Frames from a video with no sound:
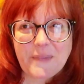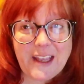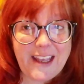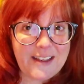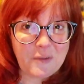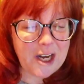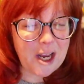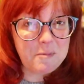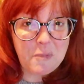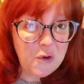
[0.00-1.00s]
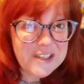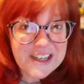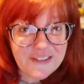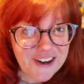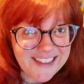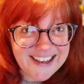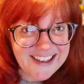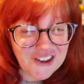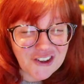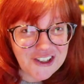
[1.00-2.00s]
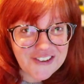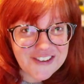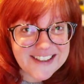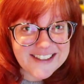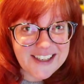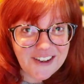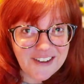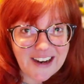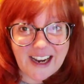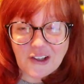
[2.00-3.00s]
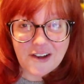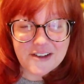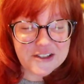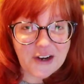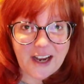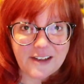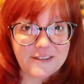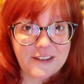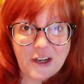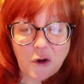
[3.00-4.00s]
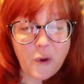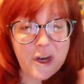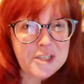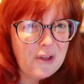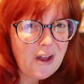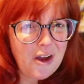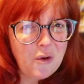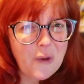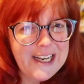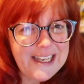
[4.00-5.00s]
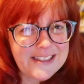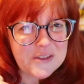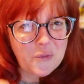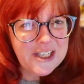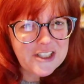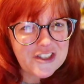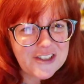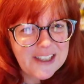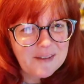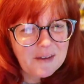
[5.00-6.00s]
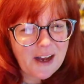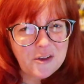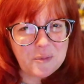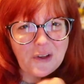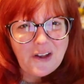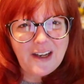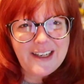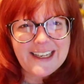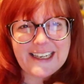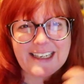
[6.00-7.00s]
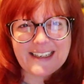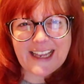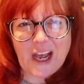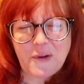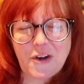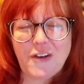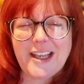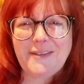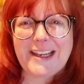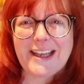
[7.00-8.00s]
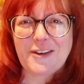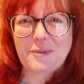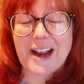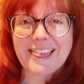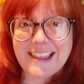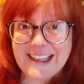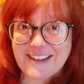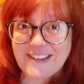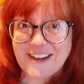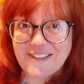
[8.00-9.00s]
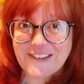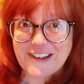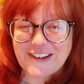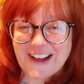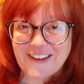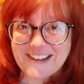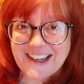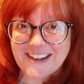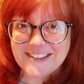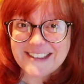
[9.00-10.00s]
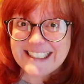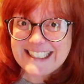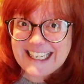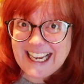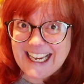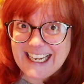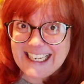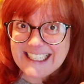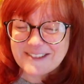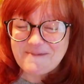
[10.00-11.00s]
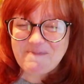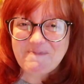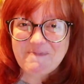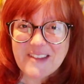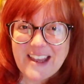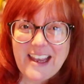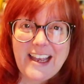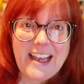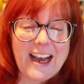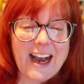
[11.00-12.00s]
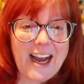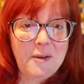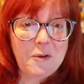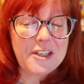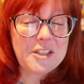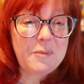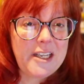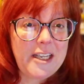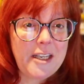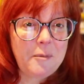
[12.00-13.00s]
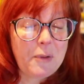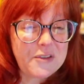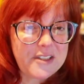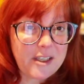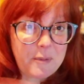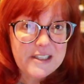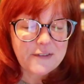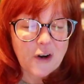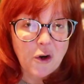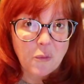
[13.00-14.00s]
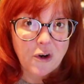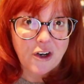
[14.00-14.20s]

And when I moved everything earlier this year, I lost track of which plug went into which other plug and how it all came together, but I think I've got it figured out now. Yay! I am going to be posting a piece of artwork